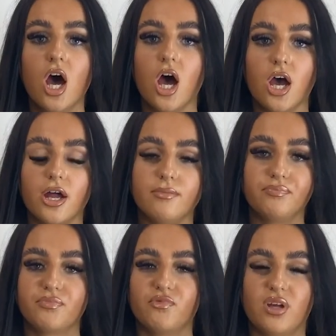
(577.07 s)

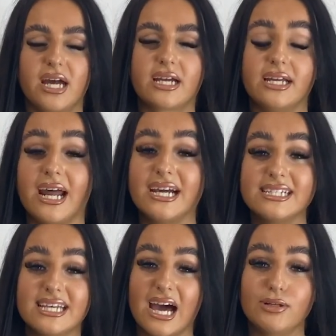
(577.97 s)
um, for like a
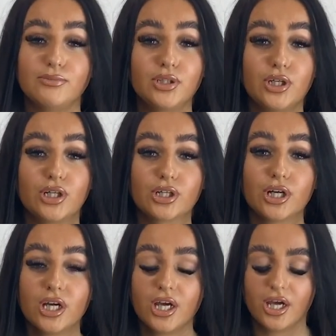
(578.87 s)
nighttime look.
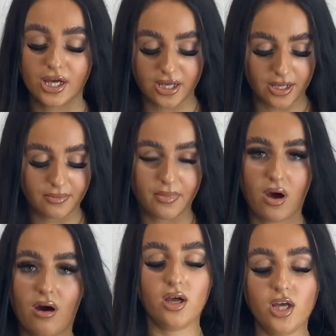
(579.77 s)
Um,
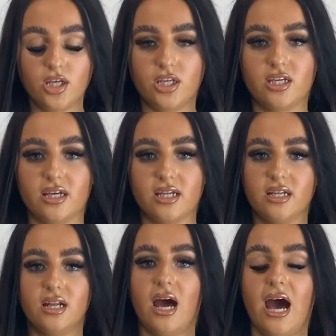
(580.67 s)
or you
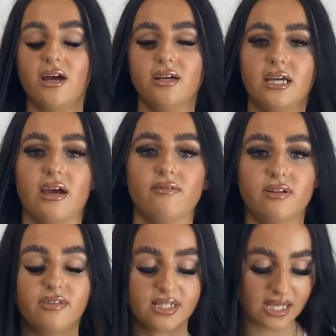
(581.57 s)
can get rid of the